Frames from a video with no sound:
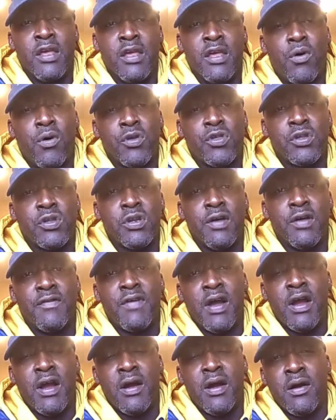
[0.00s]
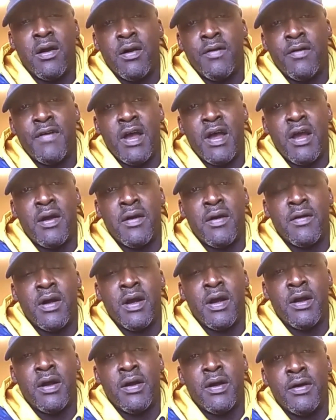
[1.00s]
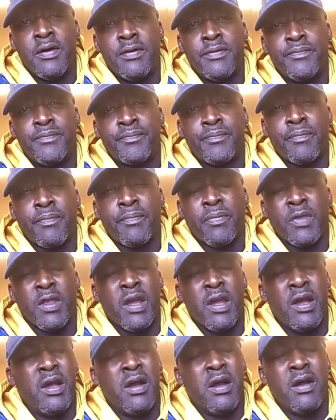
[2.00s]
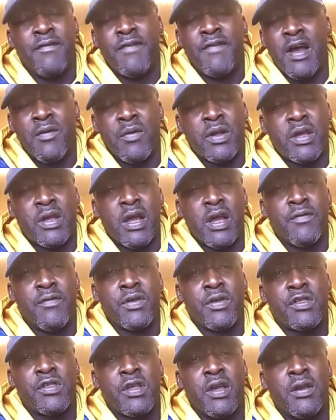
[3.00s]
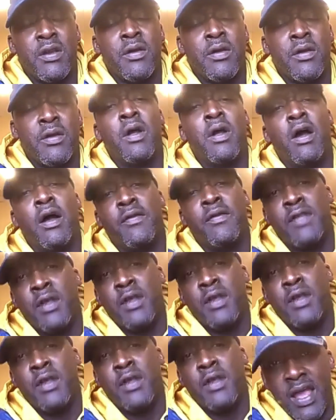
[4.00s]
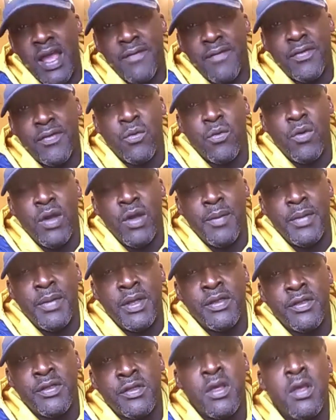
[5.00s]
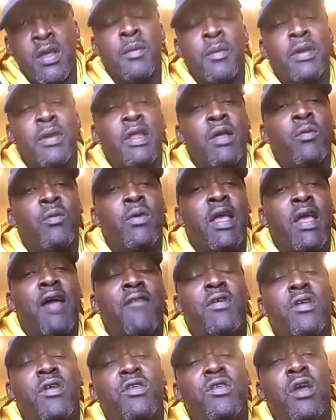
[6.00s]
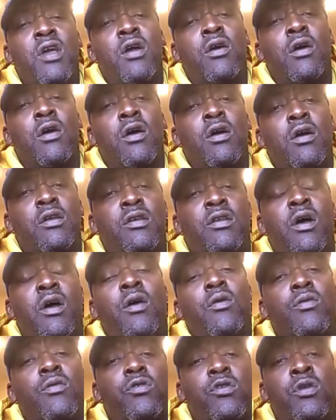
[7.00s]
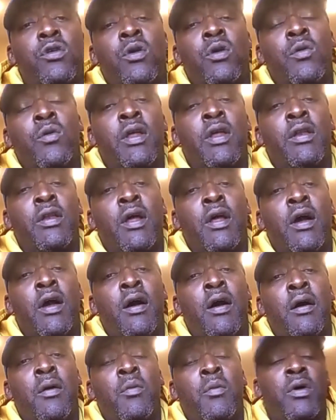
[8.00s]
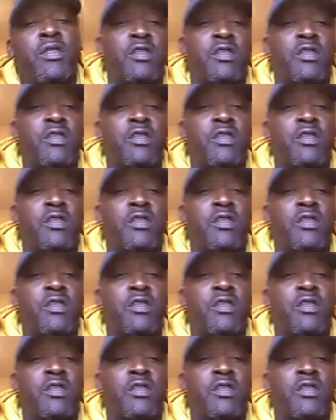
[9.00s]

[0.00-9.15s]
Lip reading: portion of our recovery center. Then we have the women's, but then we have a younger adults unit, which